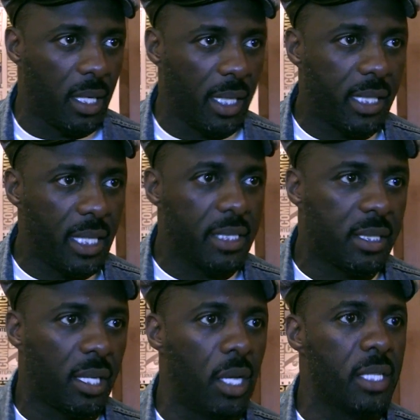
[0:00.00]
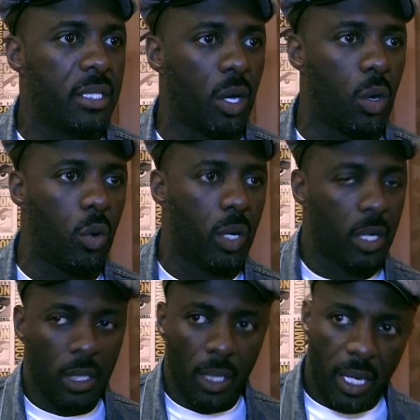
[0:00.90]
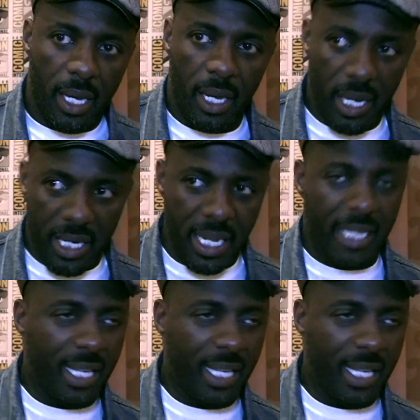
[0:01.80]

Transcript: Like his his whole Nick